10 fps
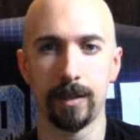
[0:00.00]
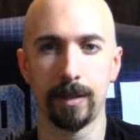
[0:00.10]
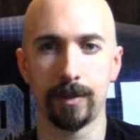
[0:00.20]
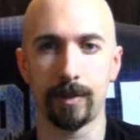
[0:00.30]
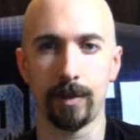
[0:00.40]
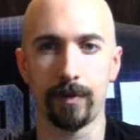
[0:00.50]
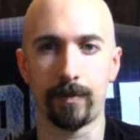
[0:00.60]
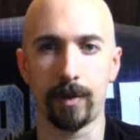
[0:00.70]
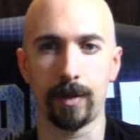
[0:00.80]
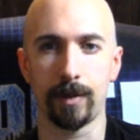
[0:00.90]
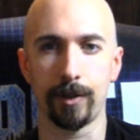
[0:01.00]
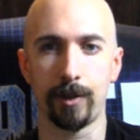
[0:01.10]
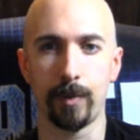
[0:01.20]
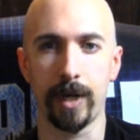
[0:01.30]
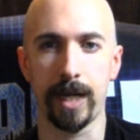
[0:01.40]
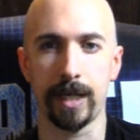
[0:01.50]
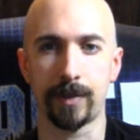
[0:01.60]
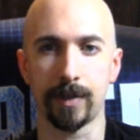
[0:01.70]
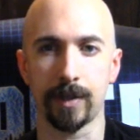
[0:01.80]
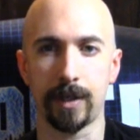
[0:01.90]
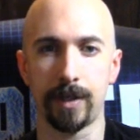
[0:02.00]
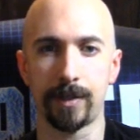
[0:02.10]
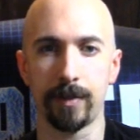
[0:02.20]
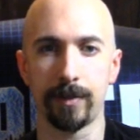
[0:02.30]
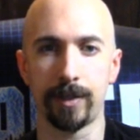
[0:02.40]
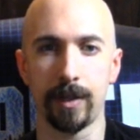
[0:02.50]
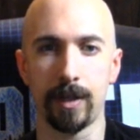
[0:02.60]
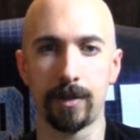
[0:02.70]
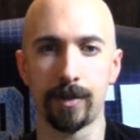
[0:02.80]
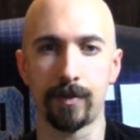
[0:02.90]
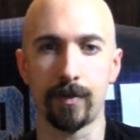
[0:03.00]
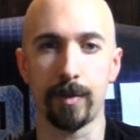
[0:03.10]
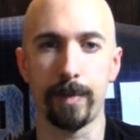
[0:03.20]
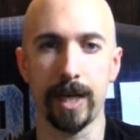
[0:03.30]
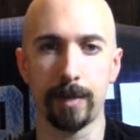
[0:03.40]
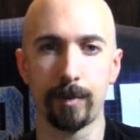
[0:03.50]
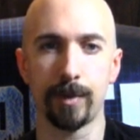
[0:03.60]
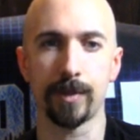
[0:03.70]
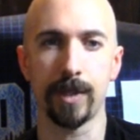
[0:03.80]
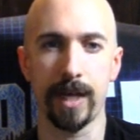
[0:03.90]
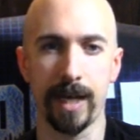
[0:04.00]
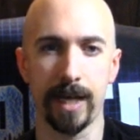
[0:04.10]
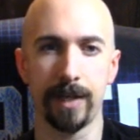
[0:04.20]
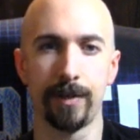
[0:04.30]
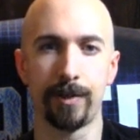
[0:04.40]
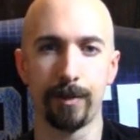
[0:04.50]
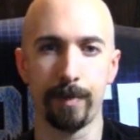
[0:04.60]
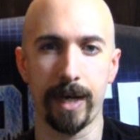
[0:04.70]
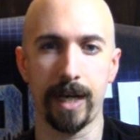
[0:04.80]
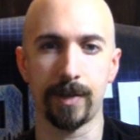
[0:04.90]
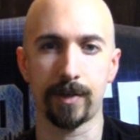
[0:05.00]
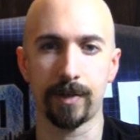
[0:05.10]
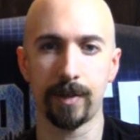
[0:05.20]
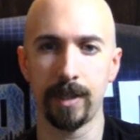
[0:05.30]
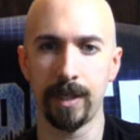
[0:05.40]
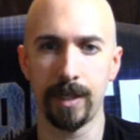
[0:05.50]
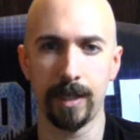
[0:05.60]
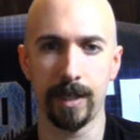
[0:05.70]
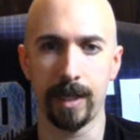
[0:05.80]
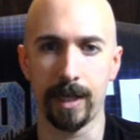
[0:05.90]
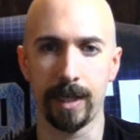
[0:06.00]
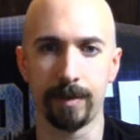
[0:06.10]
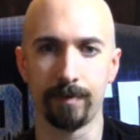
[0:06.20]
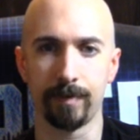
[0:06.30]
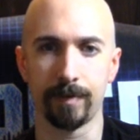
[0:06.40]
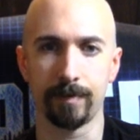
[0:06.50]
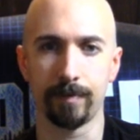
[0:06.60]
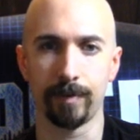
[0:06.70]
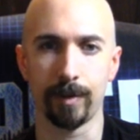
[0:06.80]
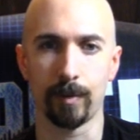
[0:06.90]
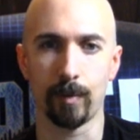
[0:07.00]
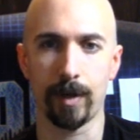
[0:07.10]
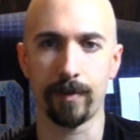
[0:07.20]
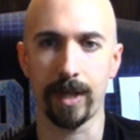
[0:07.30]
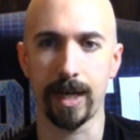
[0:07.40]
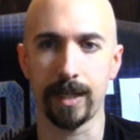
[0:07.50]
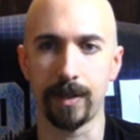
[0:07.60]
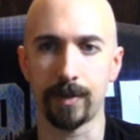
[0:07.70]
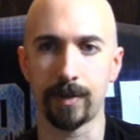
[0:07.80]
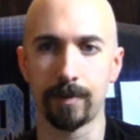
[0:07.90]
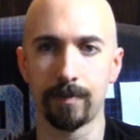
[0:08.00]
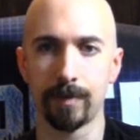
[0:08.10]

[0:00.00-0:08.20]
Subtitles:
So for US, it's $172 for the mandibles, the head, the 2 masks, and you know, whatever that is.